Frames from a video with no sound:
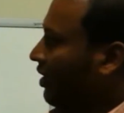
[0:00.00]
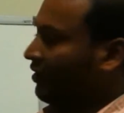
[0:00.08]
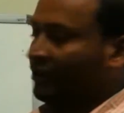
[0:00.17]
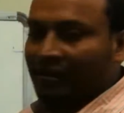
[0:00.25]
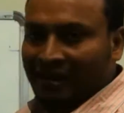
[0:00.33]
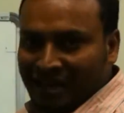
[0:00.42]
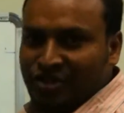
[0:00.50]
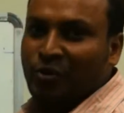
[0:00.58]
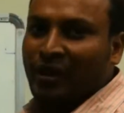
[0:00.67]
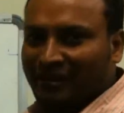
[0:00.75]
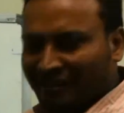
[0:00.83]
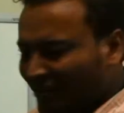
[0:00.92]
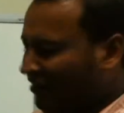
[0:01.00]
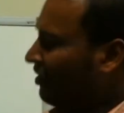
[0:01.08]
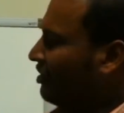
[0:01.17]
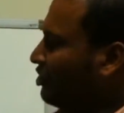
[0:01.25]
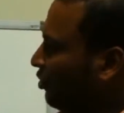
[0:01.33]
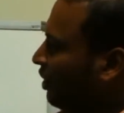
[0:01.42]
and educated,
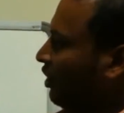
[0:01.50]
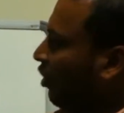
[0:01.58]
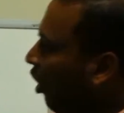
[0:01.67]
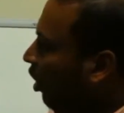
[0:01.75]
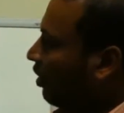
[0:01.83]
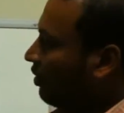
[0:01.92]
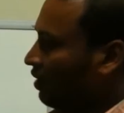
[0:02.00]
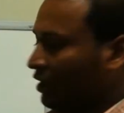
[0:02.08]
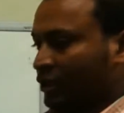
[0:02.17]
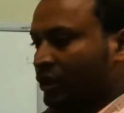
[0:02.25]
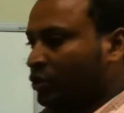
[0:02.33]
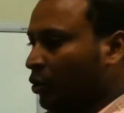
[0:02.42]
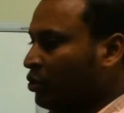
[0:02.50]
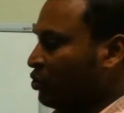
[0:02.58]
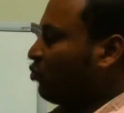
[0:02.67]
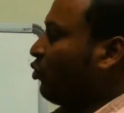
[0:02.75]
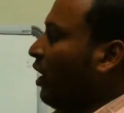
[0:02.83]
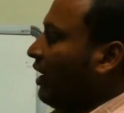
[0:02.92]
uneducated, or
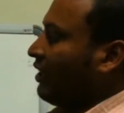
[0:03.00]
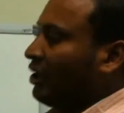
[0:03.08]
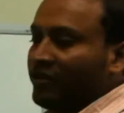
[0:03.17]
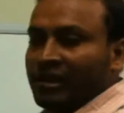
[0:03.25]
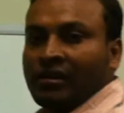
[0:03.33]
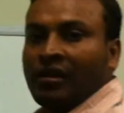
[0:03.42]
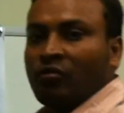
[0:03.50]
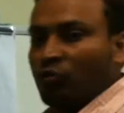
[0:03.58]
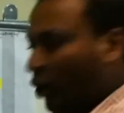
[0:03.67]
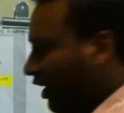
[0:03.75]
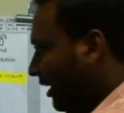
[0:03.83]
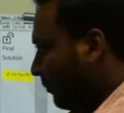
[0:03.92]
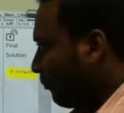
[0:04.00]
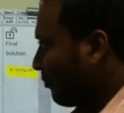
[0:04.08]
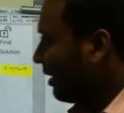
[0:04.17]
those who are giving voting.